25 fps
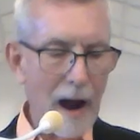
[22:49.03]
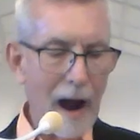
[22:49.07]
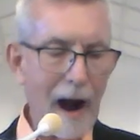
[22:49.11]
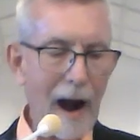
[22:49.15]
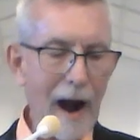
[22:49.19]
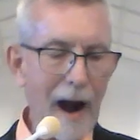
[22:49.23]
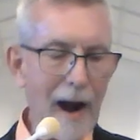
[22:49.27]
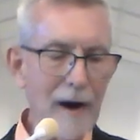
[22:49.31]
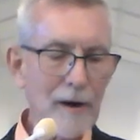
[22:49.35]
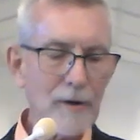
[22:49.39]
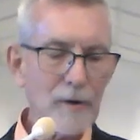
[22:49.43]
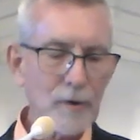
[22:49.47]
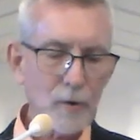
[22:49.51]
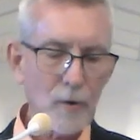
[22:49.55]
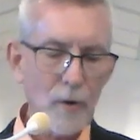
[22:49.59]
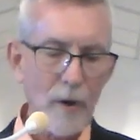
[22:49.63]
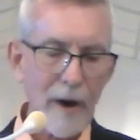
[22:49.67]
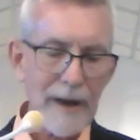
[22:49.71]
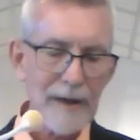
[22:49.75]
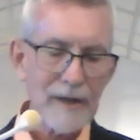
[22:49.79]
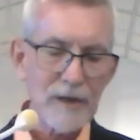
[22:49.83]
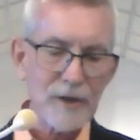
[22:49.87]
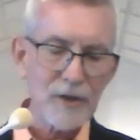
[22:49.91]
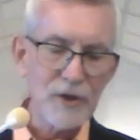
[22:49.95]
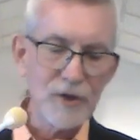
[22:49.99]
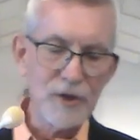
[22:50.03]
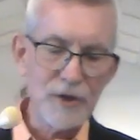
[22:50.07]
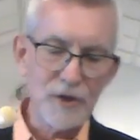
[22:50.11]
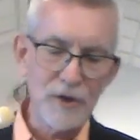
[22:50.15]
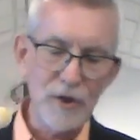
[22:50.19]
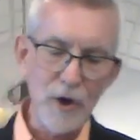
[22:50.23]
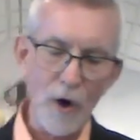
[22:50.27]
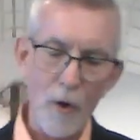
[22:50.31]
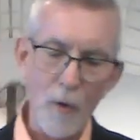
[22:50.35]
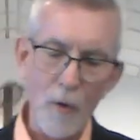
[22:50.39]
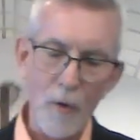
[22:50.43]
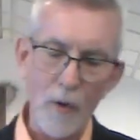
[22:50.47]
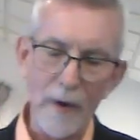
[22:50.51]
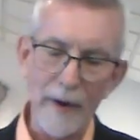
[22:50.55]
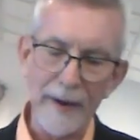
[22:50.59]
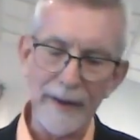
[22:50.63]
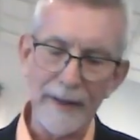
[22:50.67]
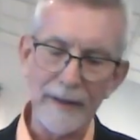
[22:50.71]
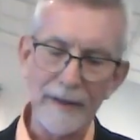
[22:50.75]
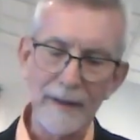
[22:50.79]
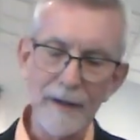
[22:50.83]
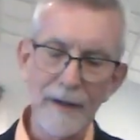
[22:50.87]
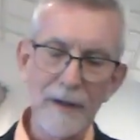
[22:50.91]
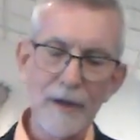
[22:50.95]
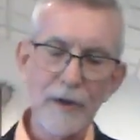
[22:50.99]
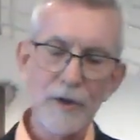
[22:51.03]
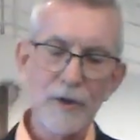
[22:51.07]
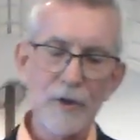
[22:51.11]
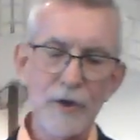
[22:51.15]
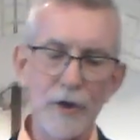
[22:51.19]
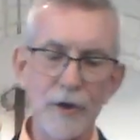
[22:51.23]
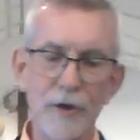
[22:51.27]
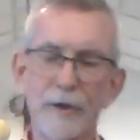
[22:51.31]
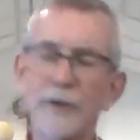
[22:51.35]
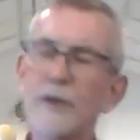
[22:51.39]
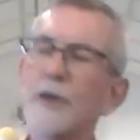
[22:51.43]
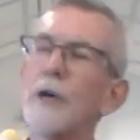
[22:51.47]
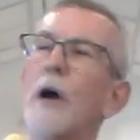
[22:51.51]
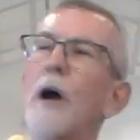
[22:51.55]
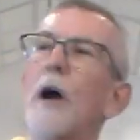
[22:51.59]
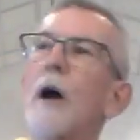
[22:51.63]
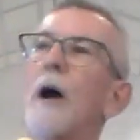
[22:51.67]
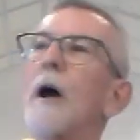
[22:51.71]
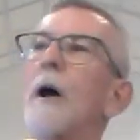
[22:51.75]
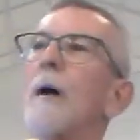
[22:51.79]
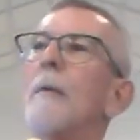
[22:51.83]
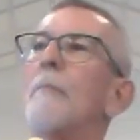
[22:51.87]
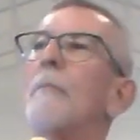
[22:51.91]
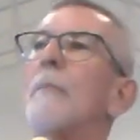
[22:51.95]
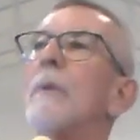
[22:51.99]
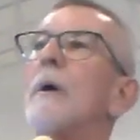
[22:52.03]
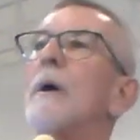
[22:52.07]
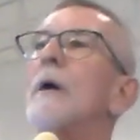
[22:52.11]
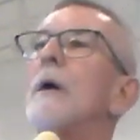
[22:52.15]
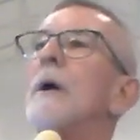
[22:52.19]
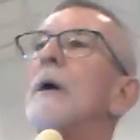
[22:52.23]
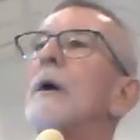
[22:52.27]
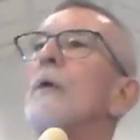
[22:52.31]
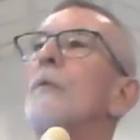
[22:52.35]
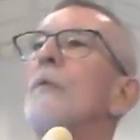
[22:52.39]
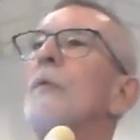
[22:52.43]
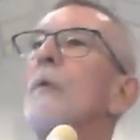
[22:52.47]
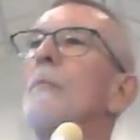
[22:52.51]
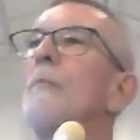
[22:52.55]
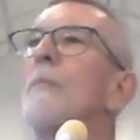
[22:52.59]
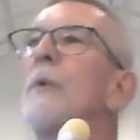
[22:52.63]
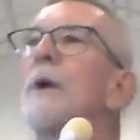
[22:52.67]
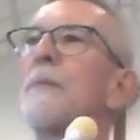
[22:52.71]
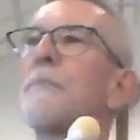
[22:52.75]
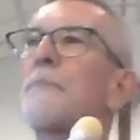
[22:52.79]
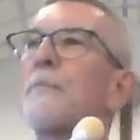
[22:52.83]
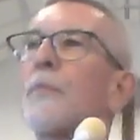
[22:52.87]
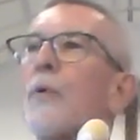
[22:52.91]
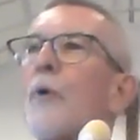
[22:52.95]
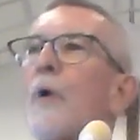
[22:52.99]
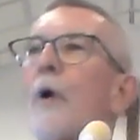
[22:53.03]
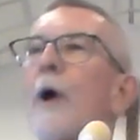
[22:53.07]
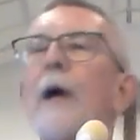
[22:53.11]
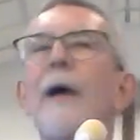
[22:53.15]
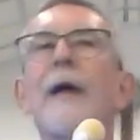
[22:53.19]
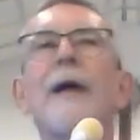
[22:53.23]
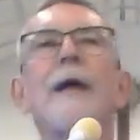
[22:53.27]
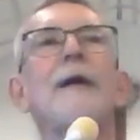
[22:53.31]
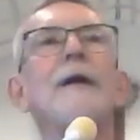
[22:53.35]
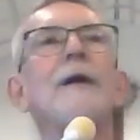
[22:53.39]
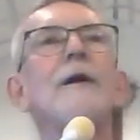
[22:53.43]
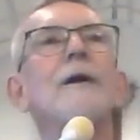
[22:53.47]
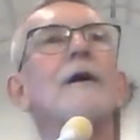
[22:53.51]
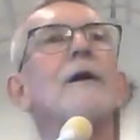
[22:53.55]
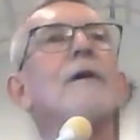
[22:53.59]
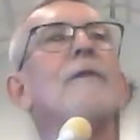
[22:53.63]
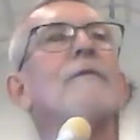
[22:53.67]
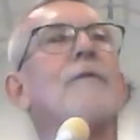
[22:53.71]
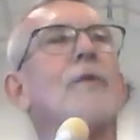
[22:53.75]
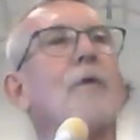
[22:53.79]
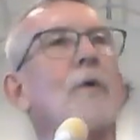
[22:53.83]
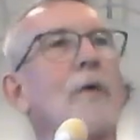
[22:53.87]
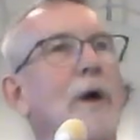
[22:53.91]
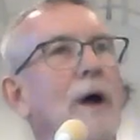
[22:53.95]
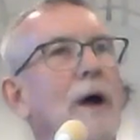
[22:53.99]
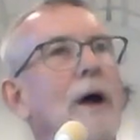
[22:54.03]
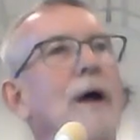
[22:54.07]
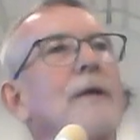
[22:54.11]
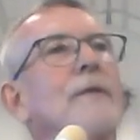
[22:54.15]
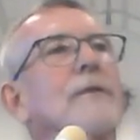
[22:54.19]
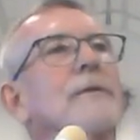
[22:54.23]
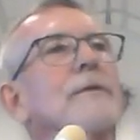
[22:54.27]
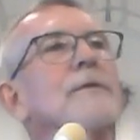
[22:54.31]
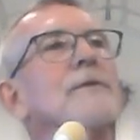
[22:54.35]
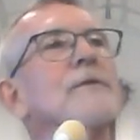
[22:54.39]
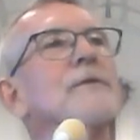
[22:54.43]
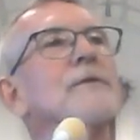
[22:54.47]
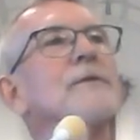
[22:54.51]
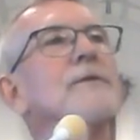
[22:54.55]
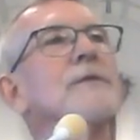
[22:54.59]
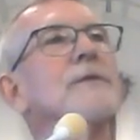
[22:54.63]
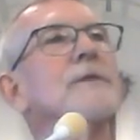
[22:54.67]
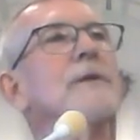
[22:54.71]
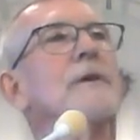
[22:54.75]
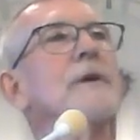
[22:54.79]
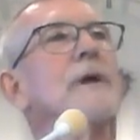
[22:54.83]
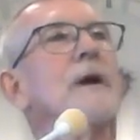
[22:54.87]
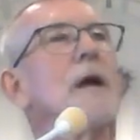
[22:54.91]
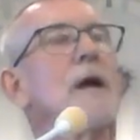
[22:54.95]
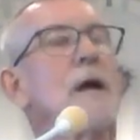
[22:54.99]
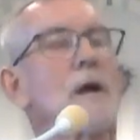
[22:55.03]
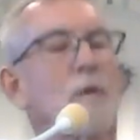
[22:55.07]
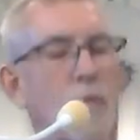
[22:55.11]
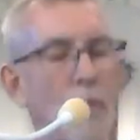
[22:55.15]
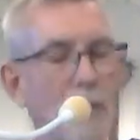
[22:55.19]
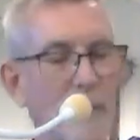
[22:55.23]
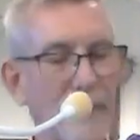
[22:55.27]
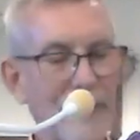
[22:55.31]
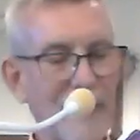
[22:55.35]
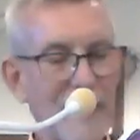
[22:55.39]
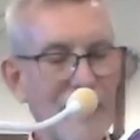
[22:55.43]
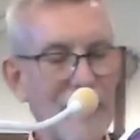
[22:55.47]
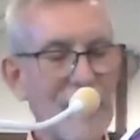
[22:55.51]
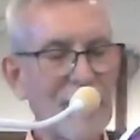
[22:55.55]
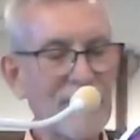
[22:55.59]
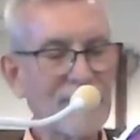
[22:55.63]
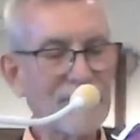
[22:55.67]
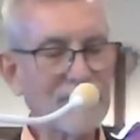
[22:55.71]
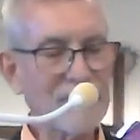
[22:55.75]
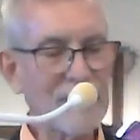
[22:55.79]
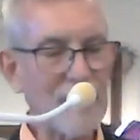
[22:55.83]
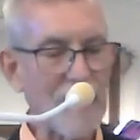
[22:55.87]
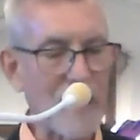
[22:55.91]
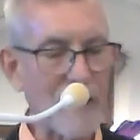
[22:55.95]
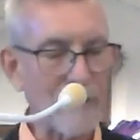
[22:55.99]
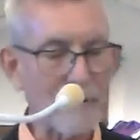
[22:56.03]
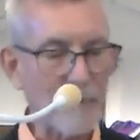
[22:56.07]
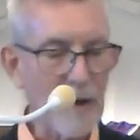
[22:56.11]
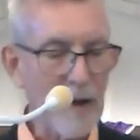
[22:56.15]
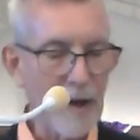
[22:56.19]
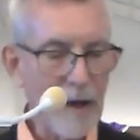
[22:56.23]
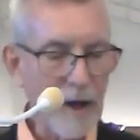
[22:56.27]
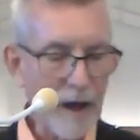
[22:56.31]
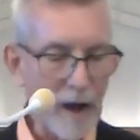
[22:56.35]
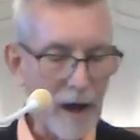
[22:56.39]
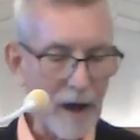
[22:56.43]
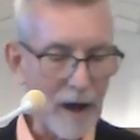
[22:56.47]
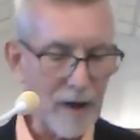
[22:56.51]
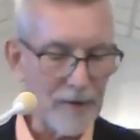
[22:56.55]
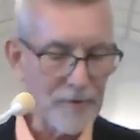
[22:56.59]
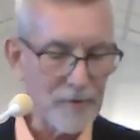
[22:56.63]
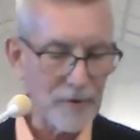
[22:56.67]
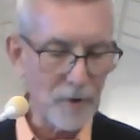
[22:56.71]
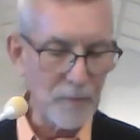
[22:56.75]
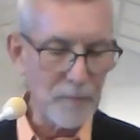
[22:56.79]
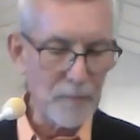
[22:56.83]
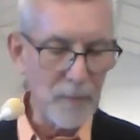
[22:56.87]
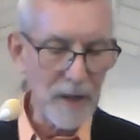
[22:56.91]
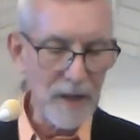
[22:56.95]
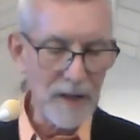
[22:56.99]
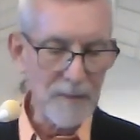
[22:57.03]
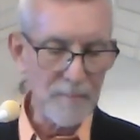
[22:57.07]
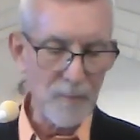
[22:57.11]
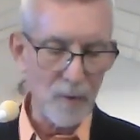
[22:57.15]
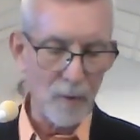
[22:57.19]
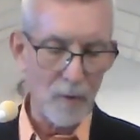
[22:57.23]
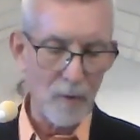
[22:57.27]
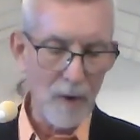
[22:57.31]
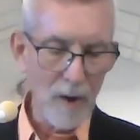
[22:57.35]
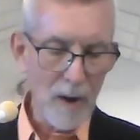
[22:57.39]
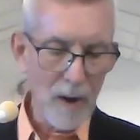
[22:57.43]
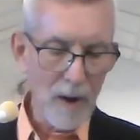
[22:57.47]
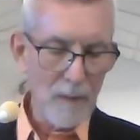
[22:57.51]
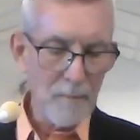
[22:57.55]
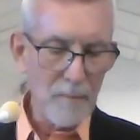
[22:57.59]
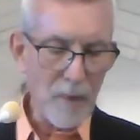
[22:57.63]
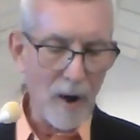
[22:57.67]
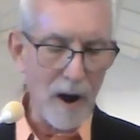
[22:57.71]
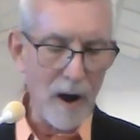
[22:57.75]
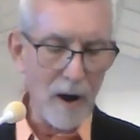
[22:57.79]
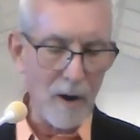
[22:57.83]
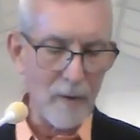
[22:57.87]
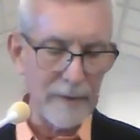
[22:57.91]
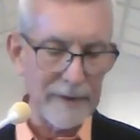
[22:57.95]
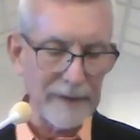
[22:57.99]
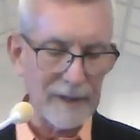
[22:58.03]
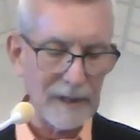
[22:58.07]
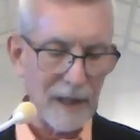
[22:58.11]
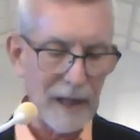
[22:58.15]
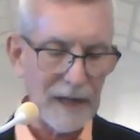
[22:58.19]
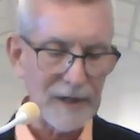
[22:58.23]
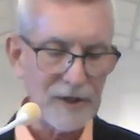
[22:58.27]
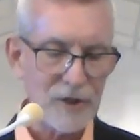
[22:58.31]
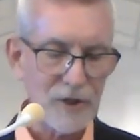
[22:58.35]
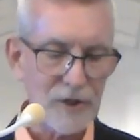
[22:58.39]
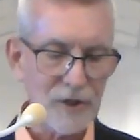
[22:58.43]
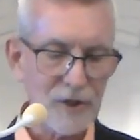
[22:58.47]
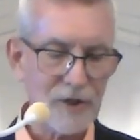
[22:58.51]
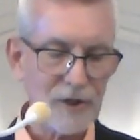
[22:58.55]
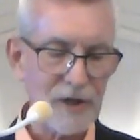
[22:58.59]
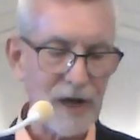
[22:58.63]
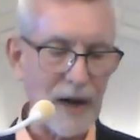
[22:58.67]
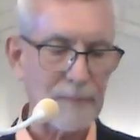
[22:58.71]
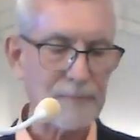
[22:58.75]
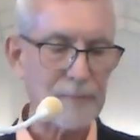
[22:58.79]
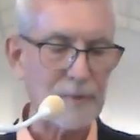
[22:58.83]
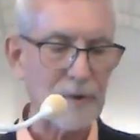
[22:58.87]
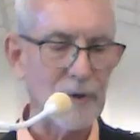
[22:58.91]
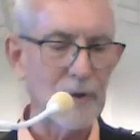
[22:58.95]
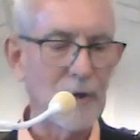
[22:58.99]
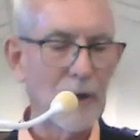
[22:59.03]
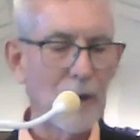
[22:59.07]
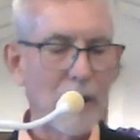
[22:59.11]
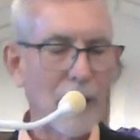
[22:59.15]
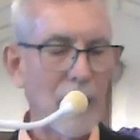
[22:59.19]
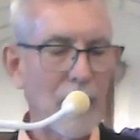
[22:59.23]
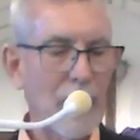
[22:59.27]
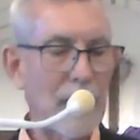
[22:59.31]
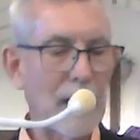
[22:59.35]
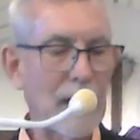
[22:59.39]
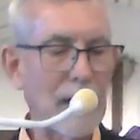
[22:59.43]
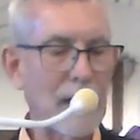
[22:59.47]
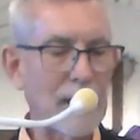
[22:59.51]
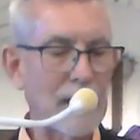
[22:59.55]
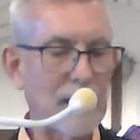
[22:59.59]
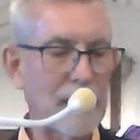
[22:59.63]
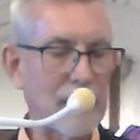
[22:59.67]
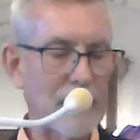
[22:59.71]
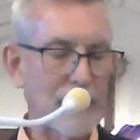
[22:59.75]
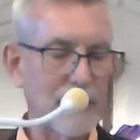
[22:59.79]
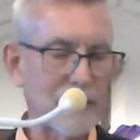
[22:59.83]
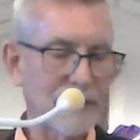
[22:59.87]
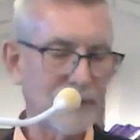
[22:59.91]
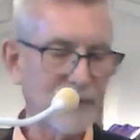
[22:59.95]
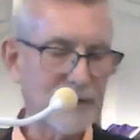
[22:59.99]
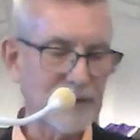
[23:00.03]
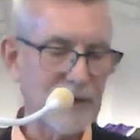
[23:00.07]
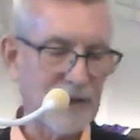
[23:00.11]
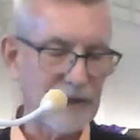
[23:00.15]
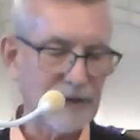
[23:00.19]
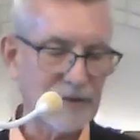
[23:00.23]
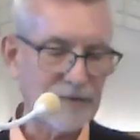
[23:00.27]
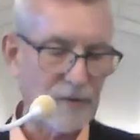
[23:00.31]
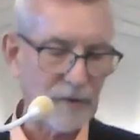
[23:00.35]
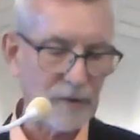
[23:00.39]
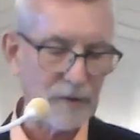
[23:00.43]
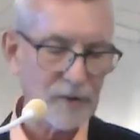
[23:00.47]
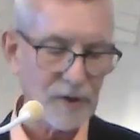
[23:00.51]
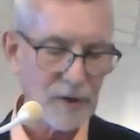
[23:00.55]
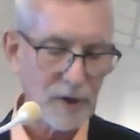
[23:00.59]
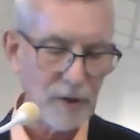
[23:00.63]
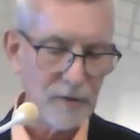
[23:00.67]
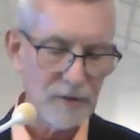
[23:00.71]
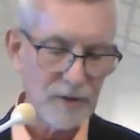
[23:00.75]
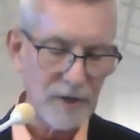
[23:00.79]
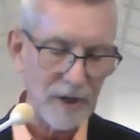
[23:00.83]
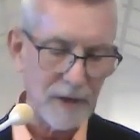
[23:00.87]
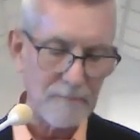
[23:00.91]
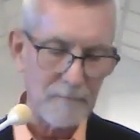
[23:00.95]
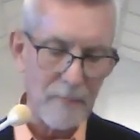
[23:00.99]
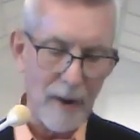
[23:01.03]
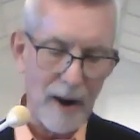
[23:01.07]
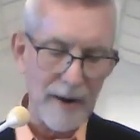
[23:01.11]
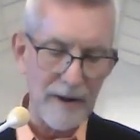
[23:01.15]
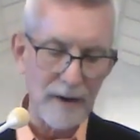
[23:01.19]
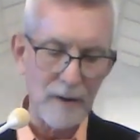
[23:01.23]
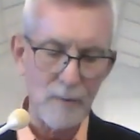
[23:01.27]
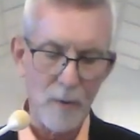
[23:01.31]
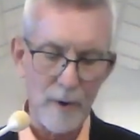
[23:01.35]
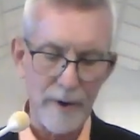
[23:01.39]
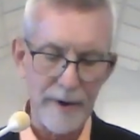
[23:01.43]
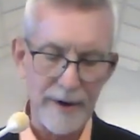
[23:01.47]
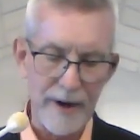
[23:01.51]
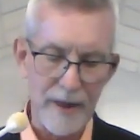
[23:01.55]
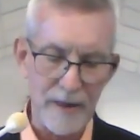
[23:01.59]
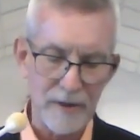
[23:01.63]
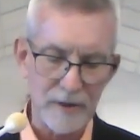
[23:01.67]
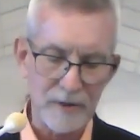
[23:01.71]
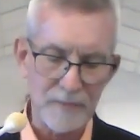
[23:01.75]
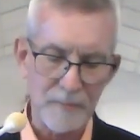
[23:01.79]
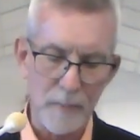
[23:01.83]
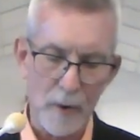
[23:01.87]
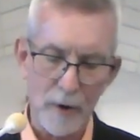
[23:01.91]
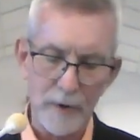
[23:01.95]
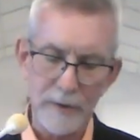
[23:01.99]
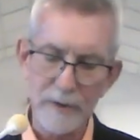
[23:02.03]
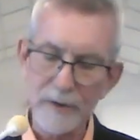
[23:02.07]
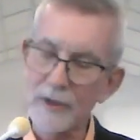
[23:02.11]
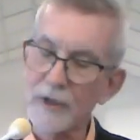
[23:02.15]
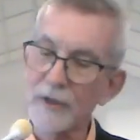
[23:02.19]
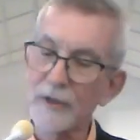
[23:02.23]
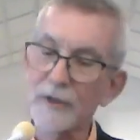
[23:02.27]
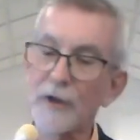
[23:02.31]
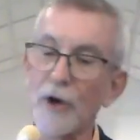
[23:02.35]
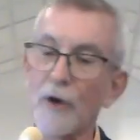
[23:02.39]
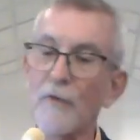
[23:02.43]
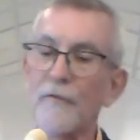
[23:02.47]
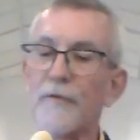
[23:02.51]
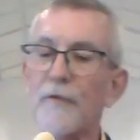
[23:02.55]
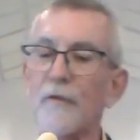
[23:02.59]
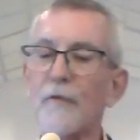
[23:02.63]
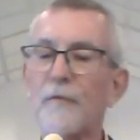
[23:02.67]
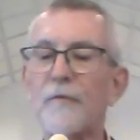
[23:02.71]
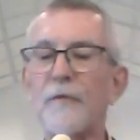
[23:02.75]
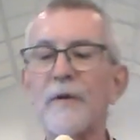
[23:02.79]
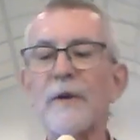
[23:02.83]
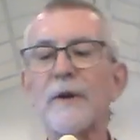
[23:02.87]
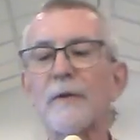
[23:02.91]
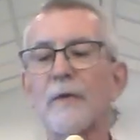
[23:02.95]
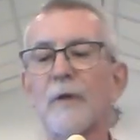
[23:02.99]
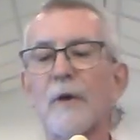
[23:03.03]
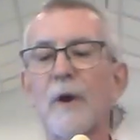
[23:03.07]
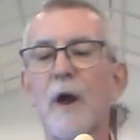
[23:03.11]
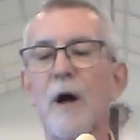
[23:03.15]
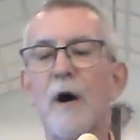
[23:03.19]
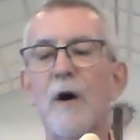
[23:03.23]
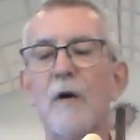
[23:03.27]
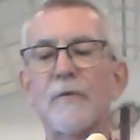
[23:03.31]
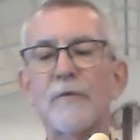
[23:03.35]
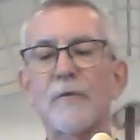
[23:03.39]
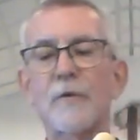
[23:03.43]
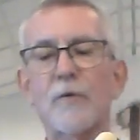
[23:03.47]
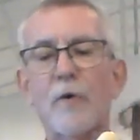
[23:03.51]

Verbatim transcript: Our greatest joy should come when we pray for others others, when we lift up Amen. other people. Paul in Galatians chapter uh, uh, 6, verse 2 said, Bear you one another's burdens and so fulfill the law of